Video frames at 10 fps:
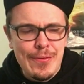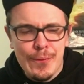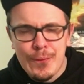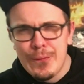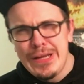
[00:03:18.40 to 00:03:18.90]

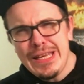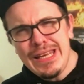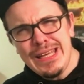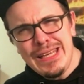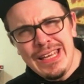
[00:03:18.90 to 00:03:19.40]

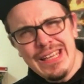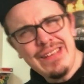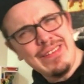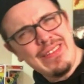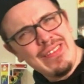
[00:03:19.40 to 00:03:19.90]

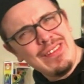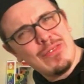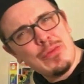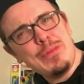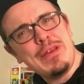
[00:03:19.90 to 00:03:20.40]
Is it
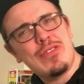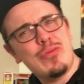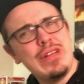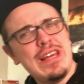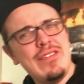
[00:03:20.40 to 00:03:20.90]
3
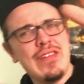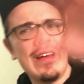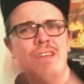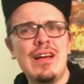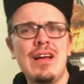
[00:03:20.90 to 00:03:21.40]
PS3 days?
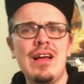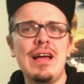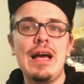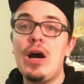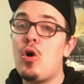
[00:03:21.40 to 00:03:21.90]

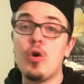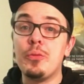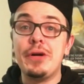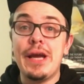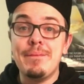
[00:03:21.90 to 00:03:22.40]

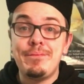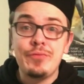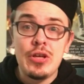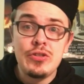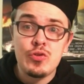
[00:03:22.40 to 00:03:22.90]
Horrible game.
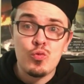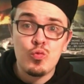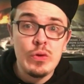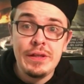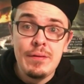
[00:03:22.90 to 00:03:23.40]
It's a
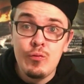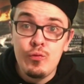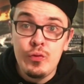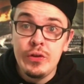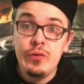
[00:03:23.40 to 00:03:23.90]
really,
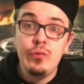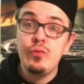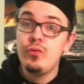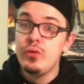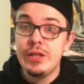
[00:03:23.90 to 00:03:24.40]
really,
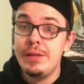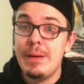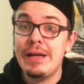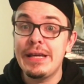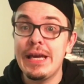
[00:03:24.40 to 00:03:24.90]
really
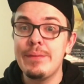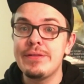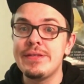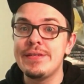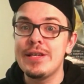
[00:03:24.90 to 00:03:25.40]
bad game.
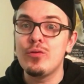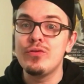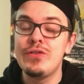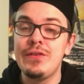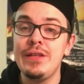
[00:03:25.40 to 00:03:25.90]
It's a
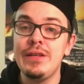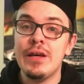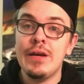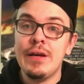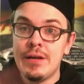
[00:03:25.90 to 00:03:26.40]
sequel to the
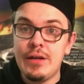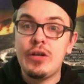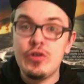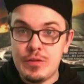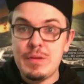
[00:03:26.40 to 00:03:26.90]

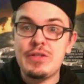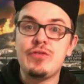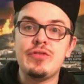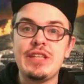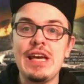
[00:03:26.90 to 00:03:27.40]

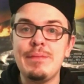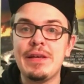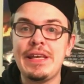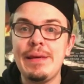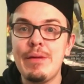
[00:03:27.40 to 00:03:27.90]
Ghostbusters game
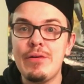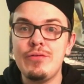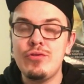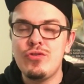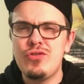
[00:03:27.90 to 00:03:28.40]
that came out
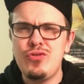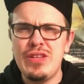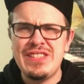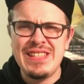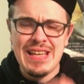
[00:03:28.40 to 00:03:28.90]
in
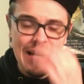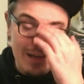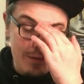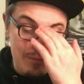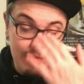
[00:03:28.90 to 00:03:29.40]

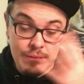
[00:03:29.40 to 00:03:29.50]
2009.